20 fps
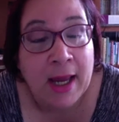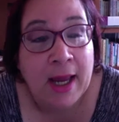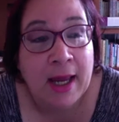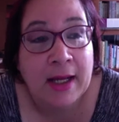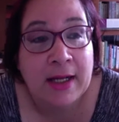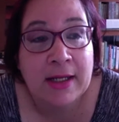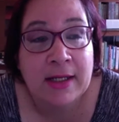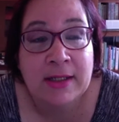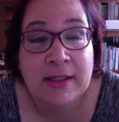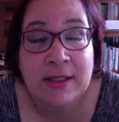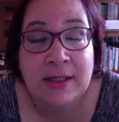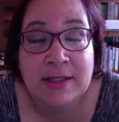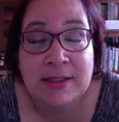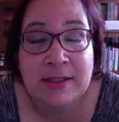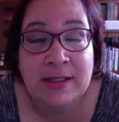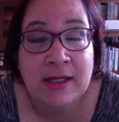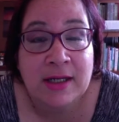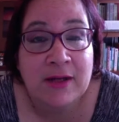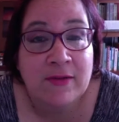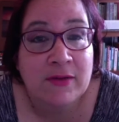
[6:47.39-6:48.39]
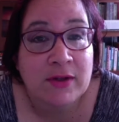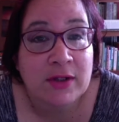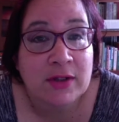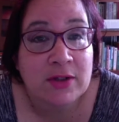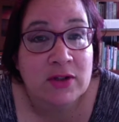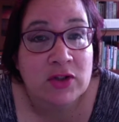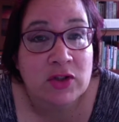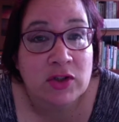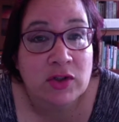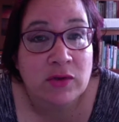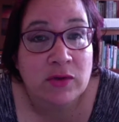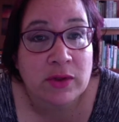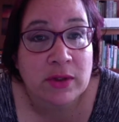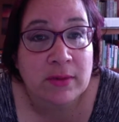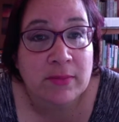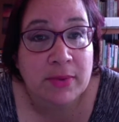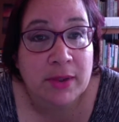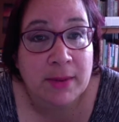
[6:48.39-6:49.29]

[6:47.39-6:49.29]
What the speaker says: And that's not even considering